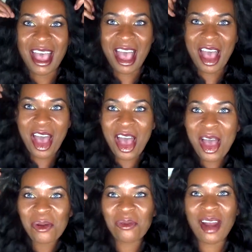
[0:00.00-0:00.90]

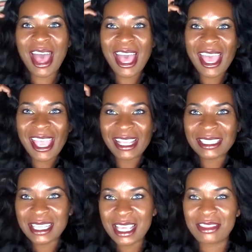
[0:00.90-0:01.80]
All right.
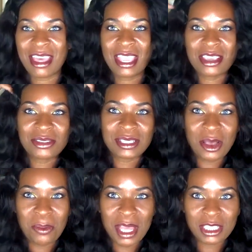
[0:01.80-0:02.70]
Thank you
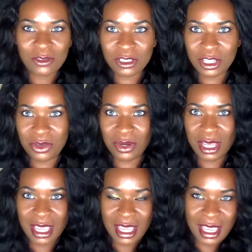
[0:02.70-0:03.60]
so much for
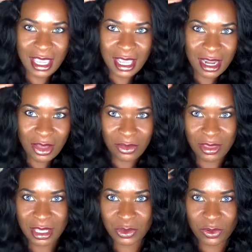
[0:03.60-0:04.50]
tuning in on
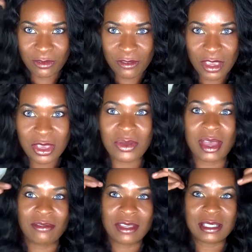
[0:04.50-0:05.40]
this review
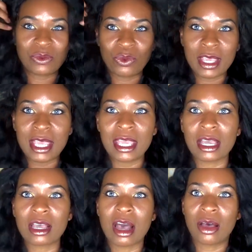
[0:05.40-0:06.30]
of this wig
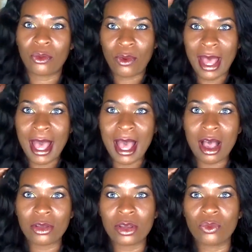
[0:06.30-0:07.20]
called
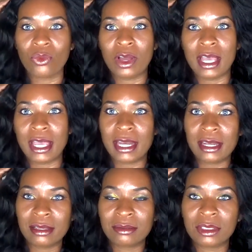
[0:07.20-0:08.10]
Wild One.
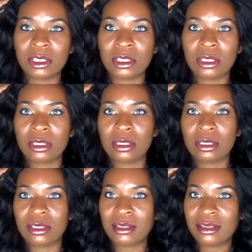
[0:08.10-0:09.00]

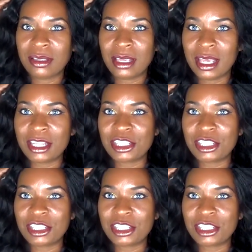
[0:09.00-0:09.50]
Yeah,